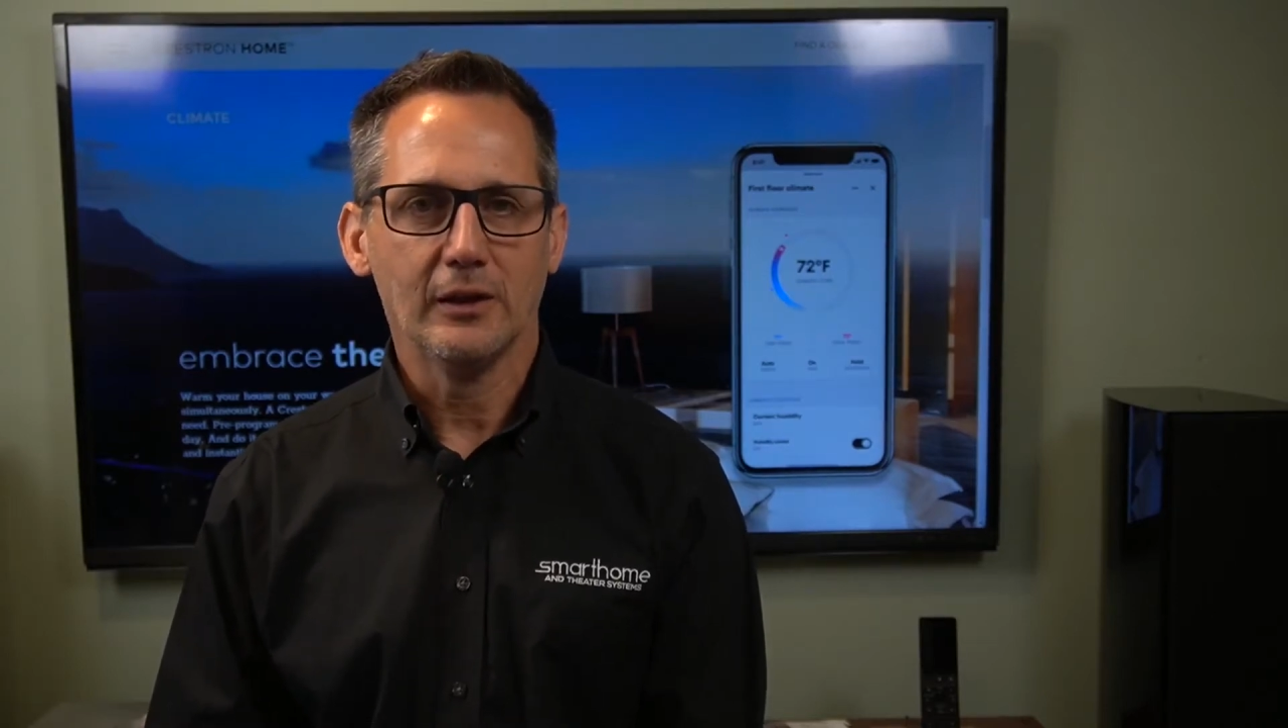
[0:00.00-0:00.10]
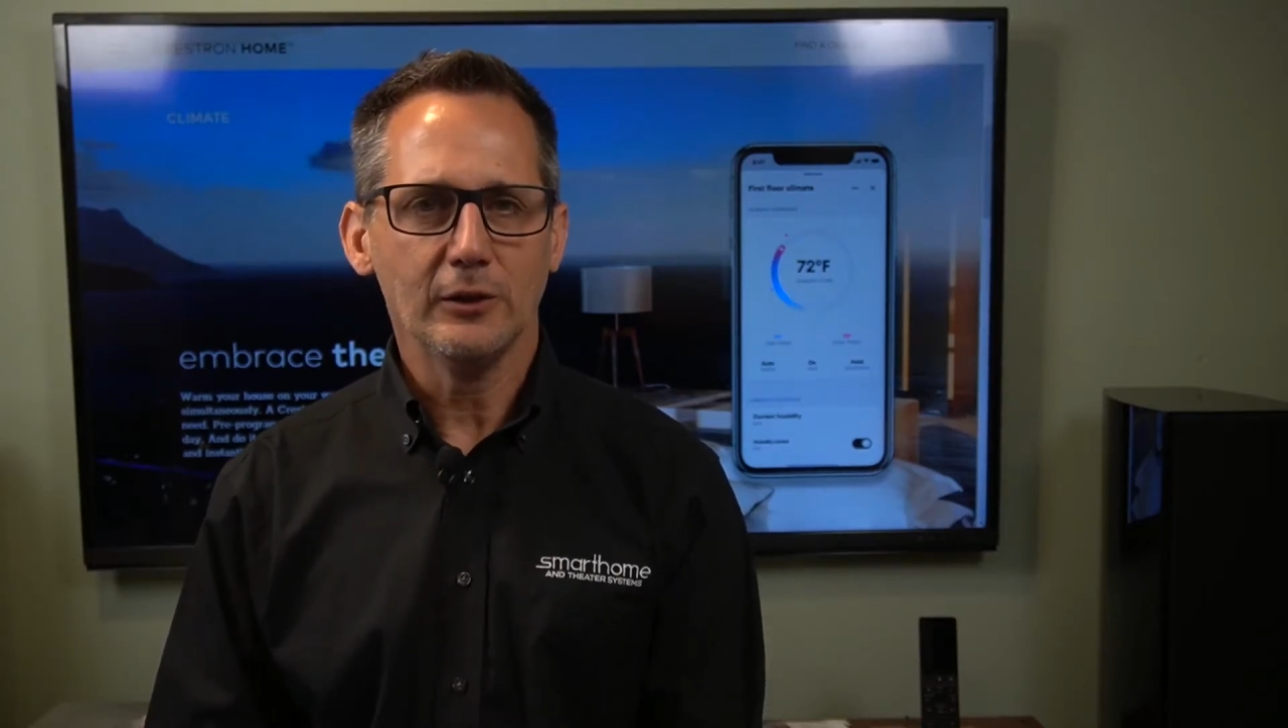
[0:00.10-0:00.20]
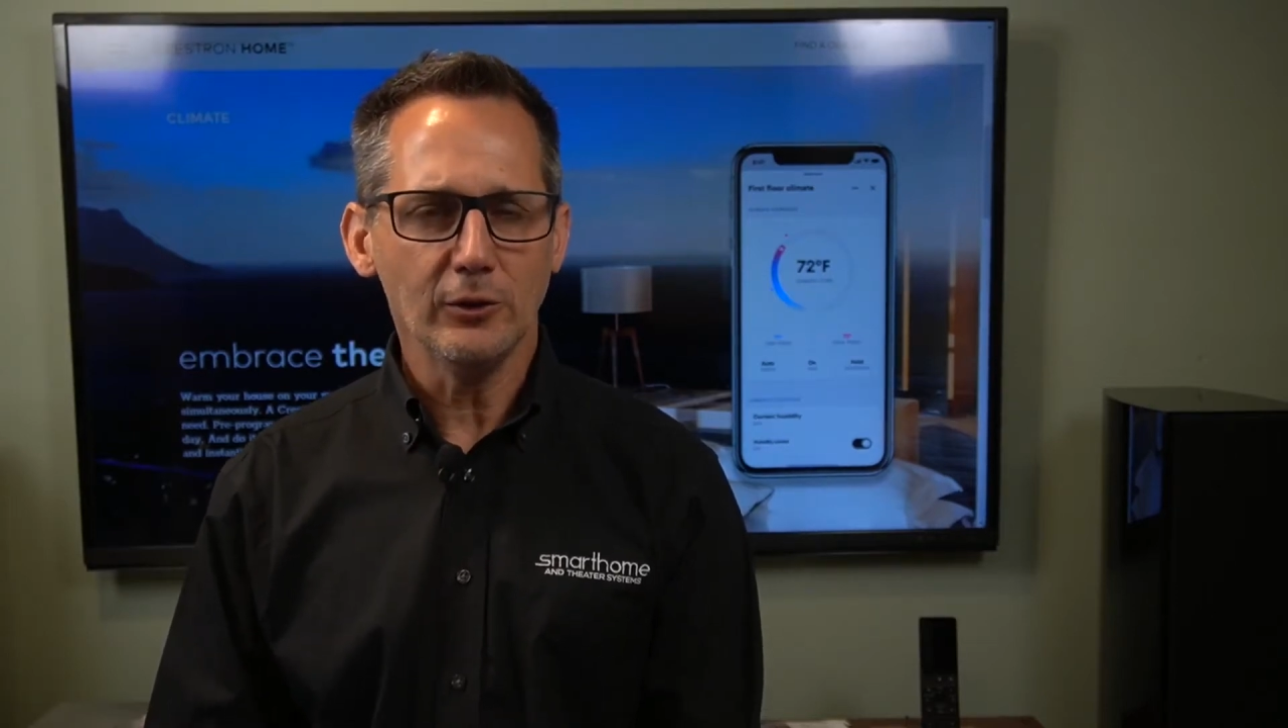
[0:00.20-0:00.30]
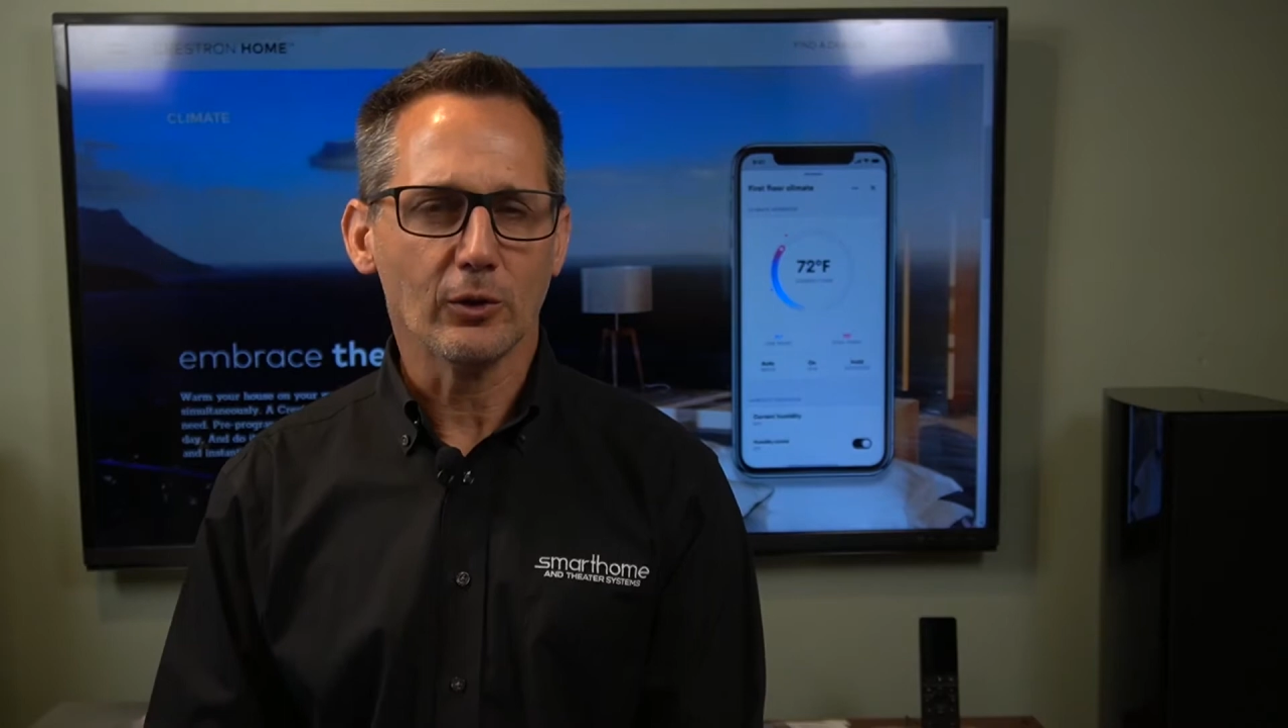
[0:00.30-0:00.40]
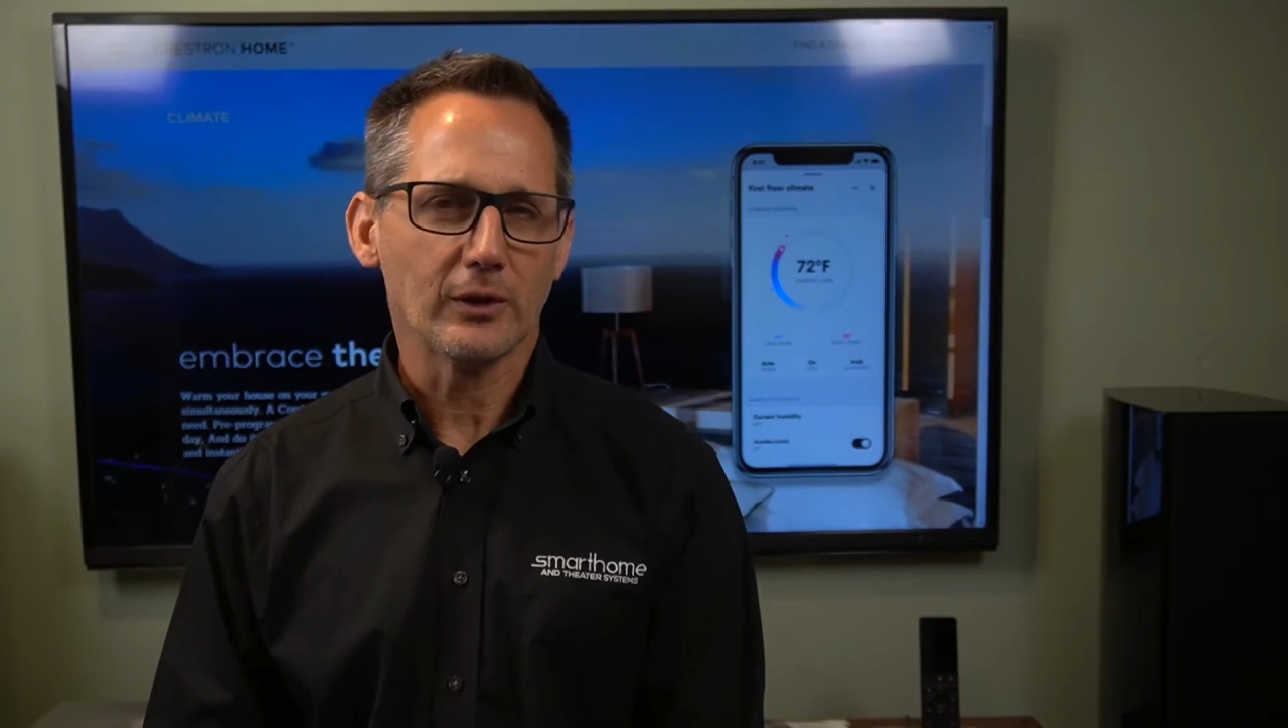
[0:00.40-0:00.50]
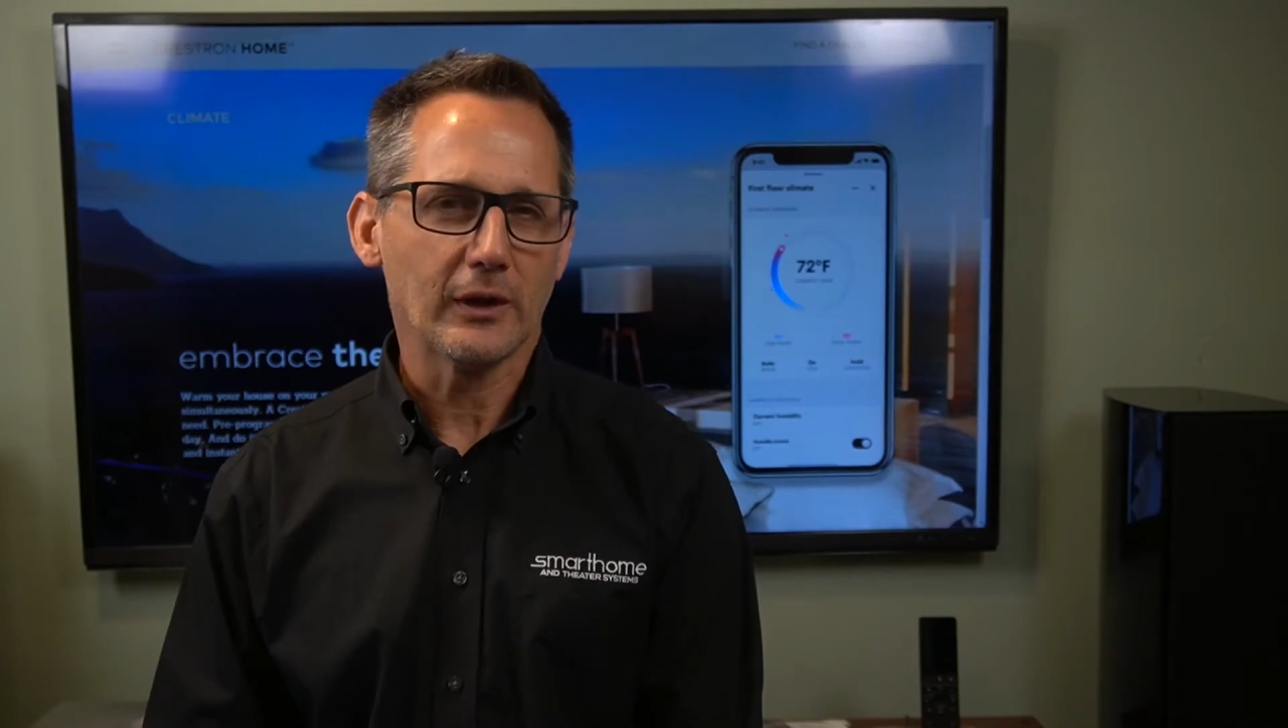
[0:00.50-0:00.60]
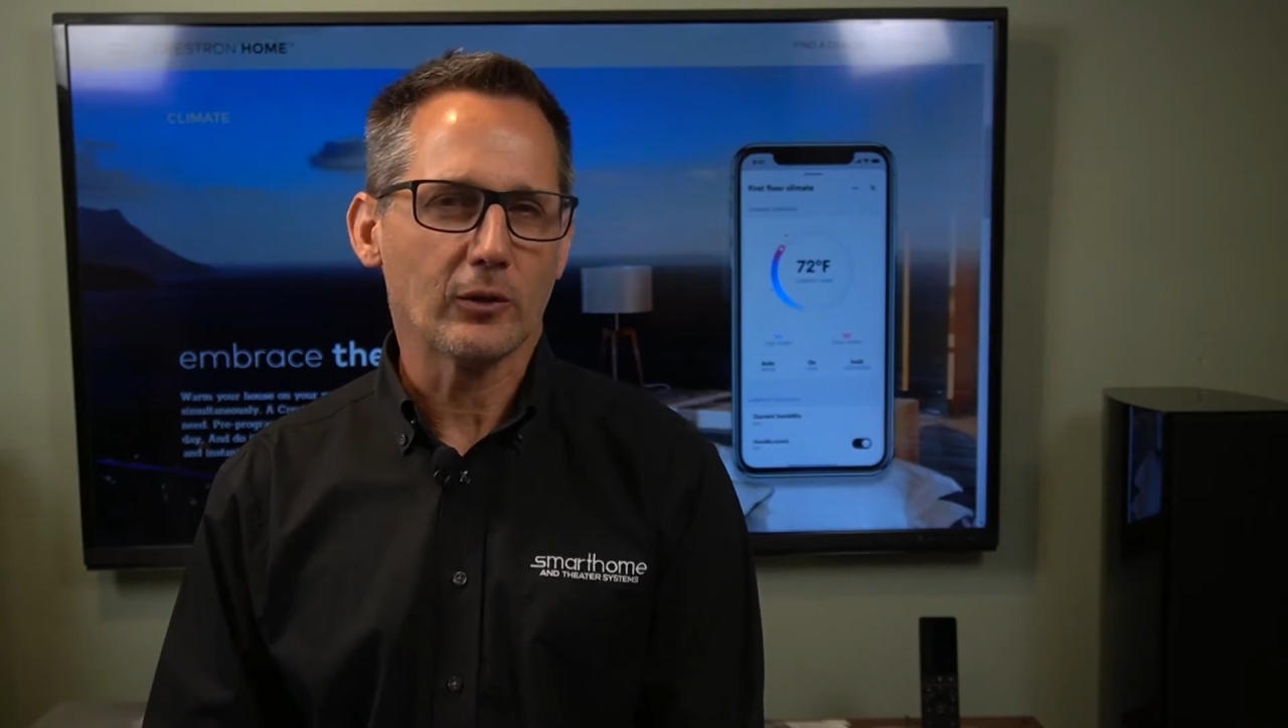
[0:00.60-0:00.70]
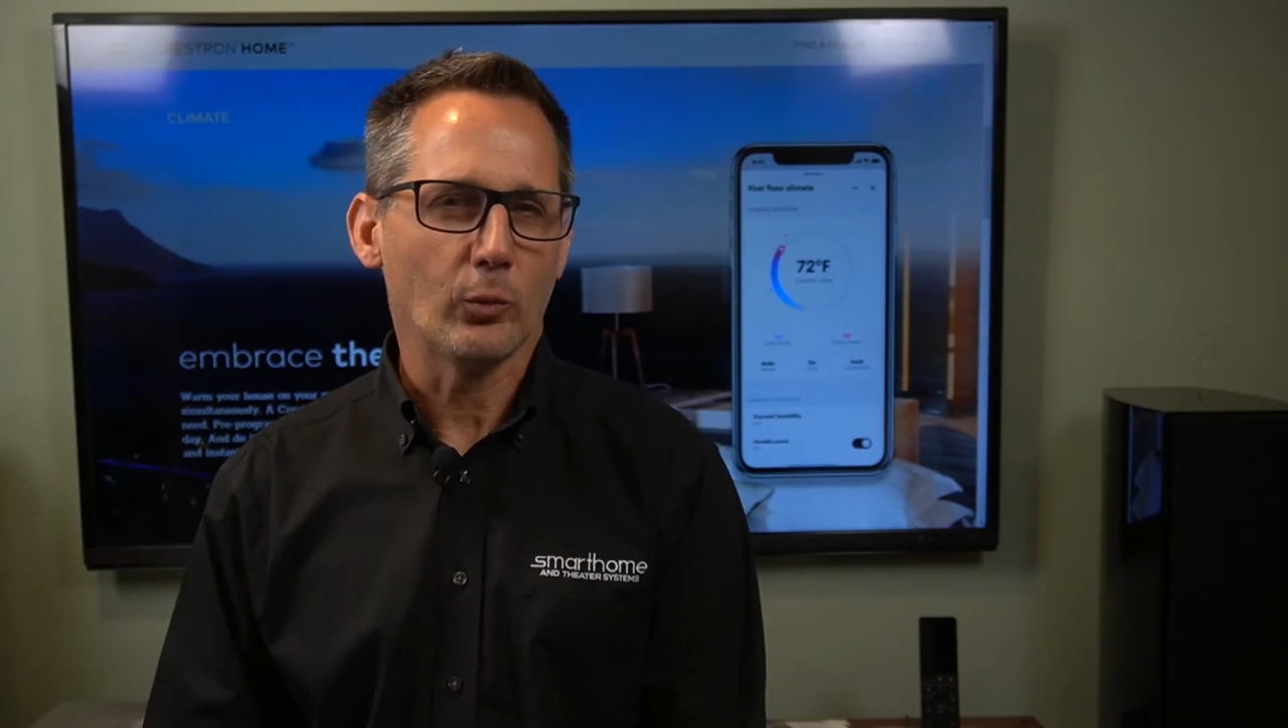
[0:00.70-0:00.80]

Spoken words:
You know, like the